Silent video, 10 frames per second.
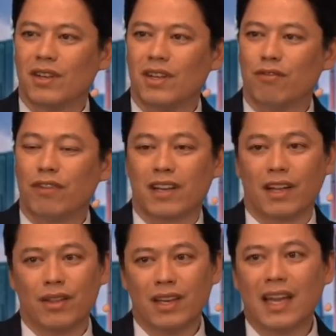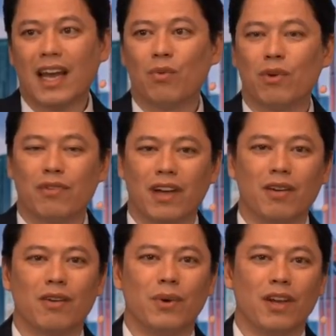In fact, I think now
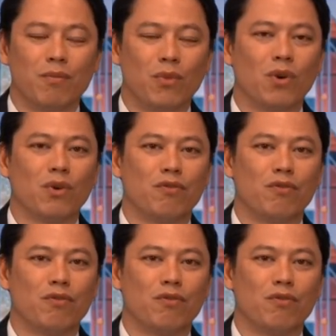we have more